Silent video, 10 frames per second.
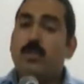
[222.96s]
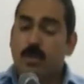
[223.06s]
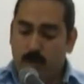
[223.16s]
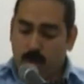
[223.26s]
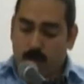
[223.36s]

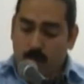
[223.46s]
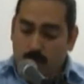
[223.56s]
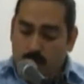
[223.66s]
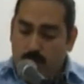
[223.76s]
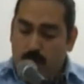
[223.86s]
Due
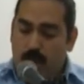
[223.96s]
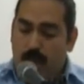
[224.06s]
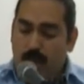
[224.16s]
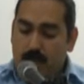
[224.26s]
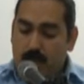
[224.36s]
to the
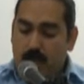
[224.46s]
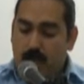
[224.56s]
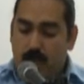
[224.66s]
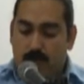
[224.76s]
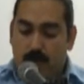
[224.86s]
thousands
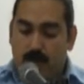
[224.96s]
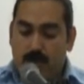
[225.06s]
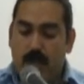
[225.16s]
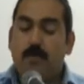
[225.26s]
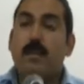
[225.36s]
of drug
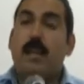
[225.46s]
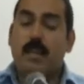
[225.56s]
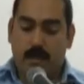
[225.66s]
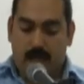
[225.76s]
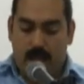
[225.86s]

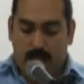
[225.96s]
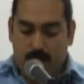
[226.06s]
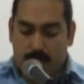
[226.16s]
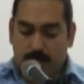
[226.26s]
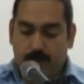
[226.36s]
trade-related deaths,
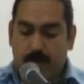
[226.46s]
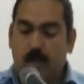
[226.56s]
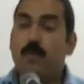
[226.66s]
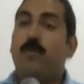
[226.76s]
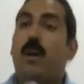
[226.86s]

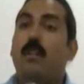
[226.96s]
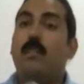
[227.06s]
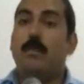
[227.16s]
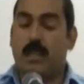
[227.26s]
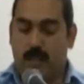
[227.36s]
the fall
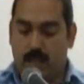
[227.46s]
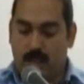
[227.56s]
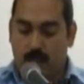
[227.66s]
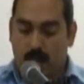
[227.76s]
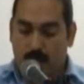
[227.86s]
of the
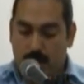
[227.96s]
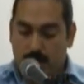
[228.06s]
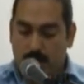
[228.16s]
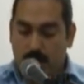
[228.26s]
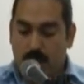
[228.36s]
Mexican economy,
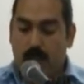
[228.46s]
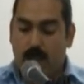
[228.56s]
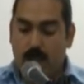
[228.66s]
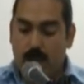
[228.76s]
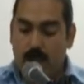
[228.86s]

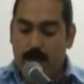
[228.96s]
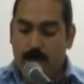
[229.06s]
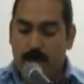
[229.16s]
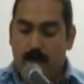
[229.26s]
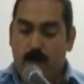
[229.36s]

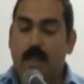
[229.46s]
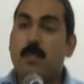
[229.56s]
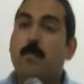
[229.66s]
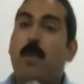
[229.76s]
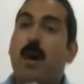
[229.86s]
the rise
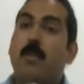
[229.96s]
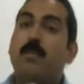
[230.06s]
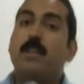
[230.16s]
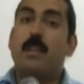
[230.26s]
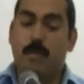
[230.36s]
in
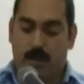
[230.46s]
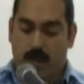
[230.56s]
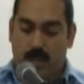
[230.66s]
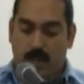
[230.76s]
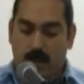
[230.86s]
poverty and
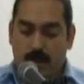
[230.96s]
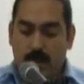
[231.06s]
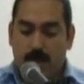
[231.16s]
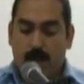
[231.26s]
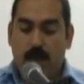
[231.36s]
immigration,
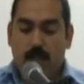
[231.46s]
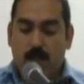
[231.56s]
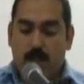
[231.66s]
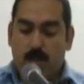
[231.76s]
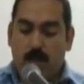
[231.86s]
the vast
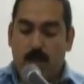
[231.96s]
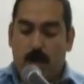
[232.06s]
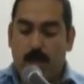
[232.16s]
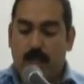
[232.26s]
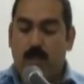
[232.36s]
majority of the
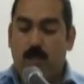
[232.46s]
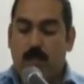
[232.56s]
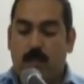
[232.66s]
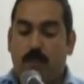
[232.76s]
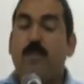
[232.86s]
population was
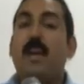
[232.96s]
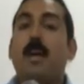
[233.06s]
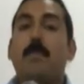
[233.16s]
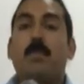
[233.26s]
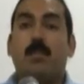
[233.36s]
just fed
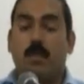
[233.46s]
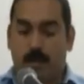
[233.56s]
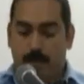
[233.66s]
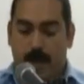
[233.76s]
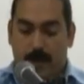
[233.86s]
up with the
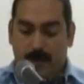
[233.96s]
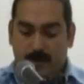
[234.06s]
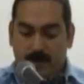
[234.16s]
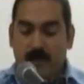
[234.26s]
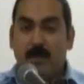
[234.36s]
current PAN.
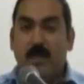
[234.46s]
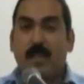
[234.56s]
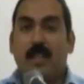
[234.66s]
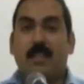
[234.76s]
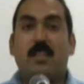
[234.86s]

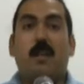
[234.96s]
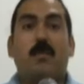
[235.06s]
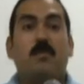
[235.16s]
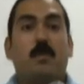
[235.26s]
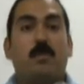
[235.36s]
Actually, I
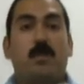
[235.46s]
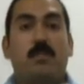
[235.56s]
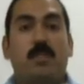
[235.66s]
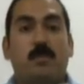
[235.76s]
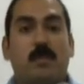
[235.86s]
went to a
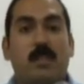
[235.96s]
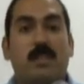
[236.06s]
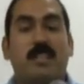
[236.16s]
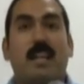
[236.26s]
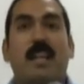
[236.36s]
protest where
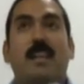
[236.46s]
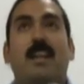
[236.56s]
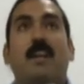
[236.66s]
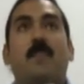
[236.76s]
they said,